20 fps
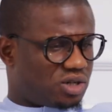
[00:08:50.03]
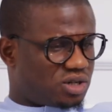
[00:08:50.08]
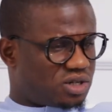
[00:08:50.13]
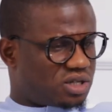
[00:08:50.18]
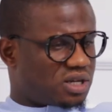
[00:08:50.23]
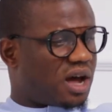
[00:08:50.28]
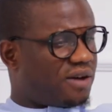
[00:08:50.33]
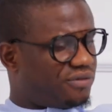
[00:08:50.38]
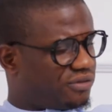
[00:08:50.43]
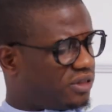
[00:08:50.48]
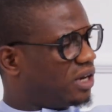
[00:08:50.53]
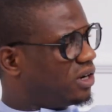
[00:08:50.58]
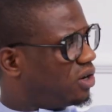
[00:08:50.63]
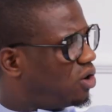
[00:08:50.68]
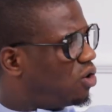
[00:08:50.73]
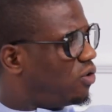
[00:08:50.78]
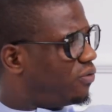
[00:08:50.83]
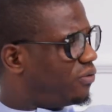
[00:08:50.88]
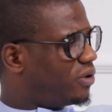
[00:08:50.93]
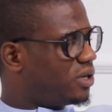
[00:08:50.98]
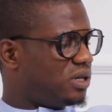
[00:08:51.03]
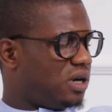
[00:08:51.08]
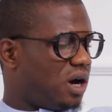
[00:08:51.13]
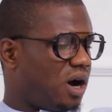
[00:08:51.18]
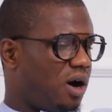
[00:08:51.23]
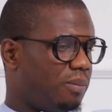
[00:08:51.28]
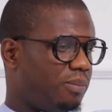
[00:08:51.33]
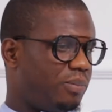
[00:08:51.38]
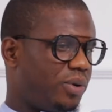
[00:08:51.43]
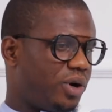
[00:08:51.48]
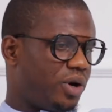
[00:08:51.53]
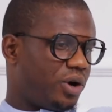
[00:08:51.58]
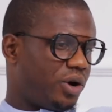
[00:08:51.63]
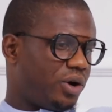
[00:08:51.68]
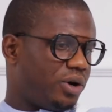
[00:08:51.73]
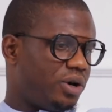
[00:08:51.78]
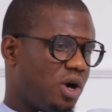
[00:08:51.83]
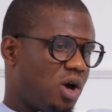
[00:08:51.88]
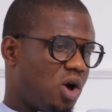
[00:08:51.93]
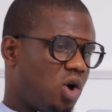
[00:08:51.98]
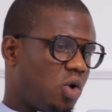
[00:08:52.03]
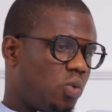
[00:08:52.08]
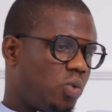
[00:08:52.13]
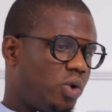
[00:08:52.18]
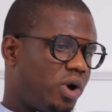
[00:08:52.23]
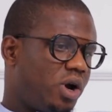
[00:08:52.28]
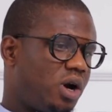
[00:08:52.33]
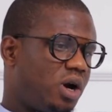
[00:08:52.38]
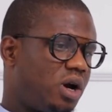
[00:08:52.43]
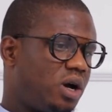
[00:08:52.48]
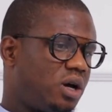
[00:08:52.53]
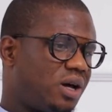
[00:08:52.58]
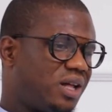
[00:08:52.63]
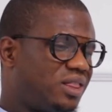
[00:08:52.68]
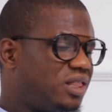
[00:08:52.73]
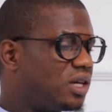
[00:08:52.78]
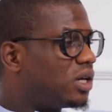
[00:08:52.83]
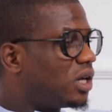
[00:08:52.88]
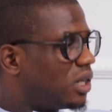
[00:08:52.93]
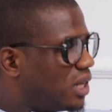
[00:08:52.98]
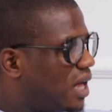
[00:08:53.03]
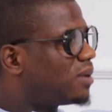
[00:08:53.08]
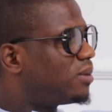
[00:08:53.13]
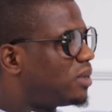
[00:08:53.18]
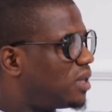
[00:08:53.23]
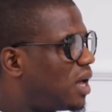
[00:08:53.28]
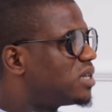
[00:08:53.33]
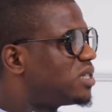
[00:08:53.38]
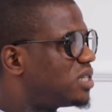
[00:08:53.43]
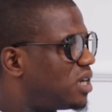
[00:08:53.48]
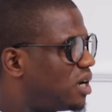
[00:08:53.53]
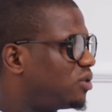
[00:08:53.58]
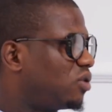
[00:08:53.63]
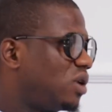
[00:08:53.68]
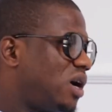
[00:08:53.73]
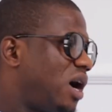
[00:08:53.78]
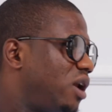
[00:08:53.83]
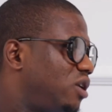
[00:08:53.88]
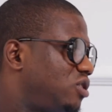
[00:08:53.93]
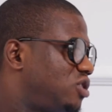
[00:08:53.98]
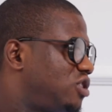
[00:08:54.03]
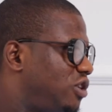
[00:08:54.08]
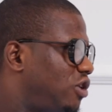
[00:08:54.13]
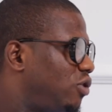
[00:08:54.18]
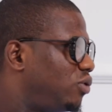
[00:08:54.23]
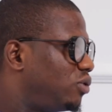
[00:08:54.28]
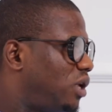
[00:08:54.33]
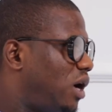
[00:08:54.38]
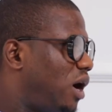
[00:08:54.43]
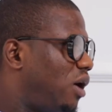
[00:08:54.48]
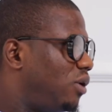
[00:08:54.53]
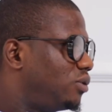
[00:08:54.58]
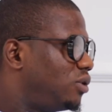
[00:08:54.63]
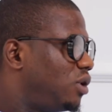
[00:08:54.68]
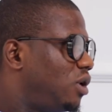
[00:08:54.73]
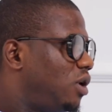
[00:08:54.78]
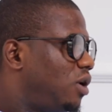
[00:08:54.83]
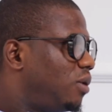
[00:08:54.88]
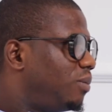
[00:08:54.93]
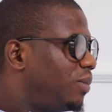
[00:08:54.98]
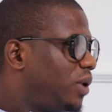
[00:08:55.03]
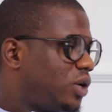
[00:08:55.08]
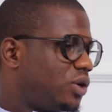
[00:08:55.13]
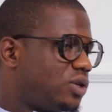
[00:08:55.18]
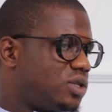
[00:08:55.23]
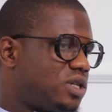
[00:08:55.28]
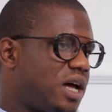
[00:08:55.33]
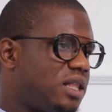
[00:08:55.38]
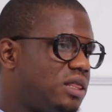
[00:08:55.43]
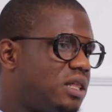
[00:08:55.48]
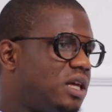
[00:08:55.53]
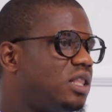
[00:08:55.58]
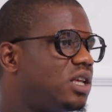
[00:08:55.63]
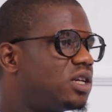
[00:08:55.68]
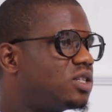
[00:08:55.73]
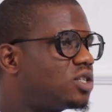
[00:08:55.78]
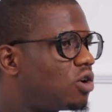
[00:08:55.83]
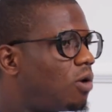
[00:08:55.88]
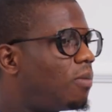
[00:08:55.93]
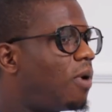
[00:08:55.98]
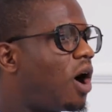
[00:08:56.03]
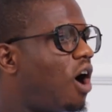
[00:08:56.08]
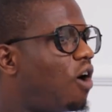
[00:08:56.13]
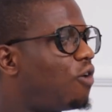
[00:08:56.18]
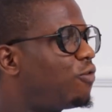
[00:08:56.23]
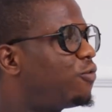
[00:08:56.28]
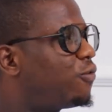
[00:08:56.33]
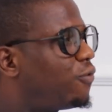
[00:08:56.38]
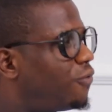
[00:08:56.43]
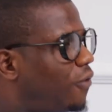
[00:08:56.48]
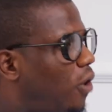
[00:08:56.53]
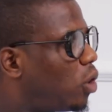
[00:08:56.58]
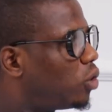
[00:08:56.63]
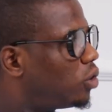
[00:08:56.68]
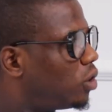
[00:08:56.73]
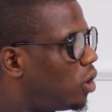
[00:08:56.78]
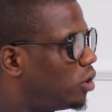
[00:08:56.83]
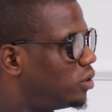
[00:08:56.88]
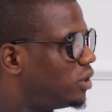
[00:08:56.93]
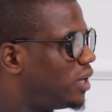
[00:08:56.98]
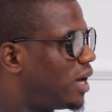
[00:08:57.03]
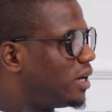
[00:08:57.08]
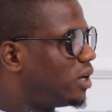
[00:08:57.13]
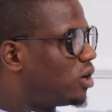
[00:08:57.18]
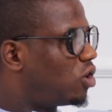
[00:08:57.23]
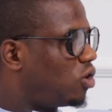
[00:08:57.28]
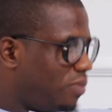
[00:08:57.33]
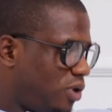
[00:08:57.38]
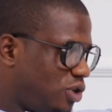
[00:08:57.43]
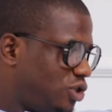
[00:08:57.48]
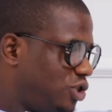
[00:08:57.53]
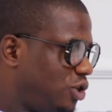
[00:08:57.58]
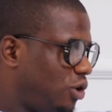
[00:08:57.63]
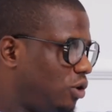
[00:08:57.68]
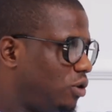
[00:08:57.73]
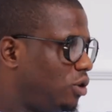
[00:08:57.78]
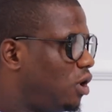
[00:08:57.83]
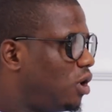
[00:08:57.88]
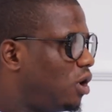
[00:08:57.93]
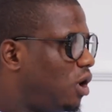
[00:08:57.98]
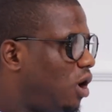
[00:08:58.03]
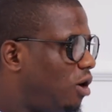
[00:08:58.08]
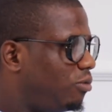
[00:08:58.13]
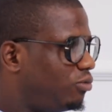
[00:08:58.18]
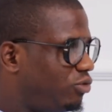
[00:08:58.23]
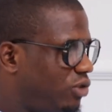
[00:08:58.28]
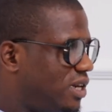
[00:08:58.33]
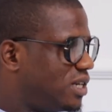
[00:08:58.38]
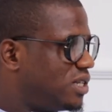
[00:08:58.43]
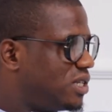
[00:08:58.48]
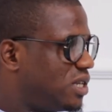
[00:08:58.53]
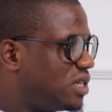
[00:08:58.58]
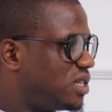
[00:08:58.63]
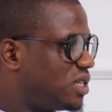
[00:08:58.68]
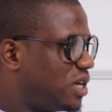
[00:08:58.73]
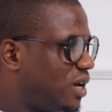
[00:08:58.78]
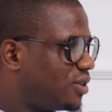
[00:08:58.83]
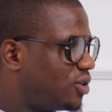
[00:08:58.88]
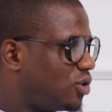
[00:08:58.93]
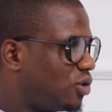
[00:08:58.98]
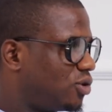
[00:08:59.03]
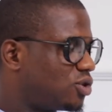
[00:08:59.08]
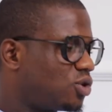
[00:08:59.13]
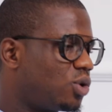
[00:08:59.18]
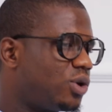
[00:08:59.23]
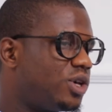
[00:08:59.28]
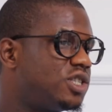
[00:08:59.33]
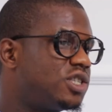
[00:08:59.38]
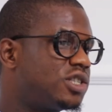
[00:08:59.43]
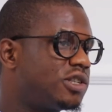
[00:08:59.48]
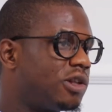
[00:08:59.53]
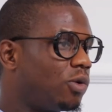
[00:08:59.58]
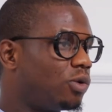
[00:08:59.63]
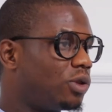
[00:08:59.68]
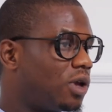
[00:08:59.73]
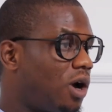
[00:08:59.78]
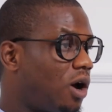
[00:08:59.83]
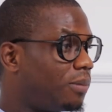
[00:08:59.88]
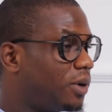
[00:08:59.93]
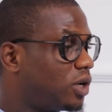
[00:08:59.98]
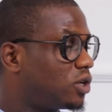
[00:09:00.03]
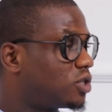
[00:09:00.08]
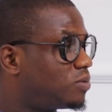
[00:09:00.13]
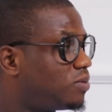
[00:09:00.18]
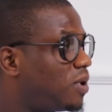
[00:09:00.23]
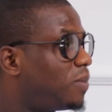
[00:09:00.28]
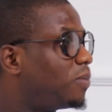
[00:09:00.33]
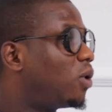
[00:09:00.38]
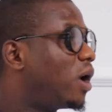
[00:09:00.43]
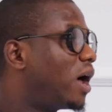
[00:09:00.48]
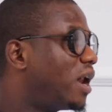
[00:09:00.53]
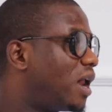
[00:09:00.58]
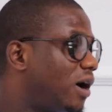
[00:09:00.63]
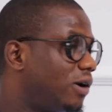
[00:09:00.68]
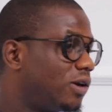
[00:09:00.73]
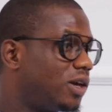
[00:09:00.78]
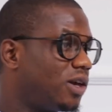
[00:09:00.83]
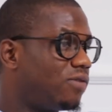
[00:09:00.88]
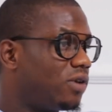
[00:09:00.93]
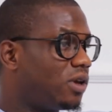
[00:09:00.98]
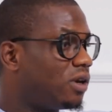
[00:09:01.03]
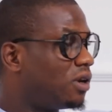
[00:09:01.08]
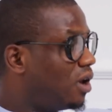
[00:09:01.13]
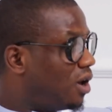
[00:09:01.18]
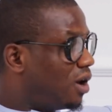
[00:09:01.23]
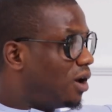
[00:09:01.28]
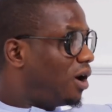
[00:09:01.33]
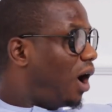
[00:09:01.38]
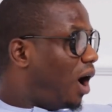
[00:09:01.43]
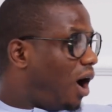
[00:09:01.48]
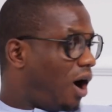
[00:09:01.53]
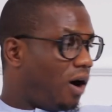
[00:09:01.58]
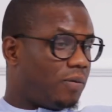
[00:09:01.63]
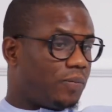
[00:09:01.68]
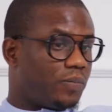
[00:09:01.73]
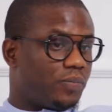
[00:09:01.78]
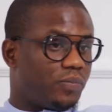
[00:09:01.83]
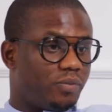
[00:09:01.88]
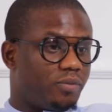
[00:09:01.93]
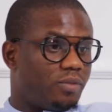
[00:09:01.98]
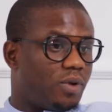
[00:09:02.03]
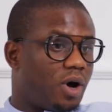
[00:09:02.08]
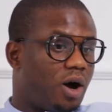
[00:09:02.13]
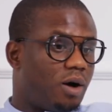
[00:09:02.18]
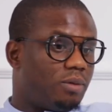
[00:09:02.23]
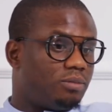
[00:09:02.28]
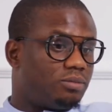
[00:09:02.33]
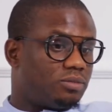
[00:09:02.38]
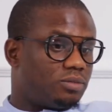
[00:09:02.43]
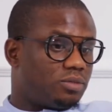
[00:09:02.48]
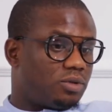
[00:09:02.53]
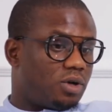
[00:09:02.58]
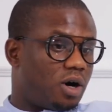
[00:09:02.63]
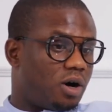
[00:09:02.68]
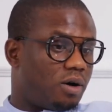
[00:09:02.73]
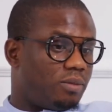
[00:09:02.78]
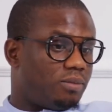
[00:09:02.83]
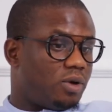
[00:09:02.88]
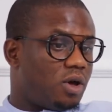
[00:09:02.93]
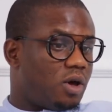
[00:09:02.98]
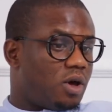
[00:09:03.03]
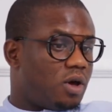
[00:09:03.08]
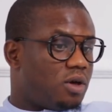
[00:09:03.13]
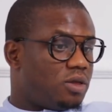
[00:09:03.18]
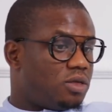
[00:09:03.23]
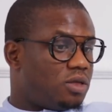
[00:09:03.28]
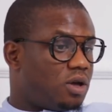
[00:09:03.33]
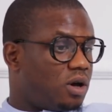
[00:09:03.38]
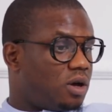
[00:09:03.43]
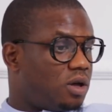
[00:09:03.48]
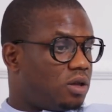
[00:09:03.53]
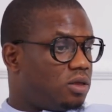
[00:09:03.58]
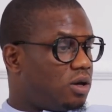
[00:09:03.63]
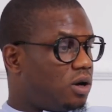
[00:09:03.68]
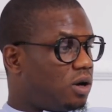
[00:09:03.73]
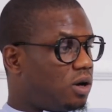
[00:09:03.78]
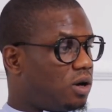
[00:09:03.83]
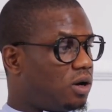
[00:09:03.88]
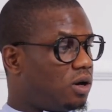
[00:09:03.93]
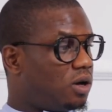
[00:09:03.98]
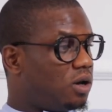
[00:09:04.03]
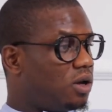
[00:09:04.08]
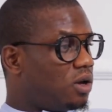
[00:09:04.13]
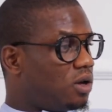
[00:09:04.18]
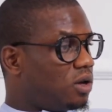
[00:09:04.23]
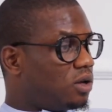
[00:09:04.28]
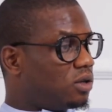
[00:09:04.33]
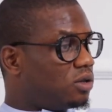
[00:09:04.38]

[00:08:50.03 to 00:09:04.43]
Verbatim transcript: just after the COVID um, period, where I think that, that sector kind of slowed down okay. because I think they somehow fall under the commercial um, real estate sector. Mm. So it slowed down because people are now giving um, um, um the, the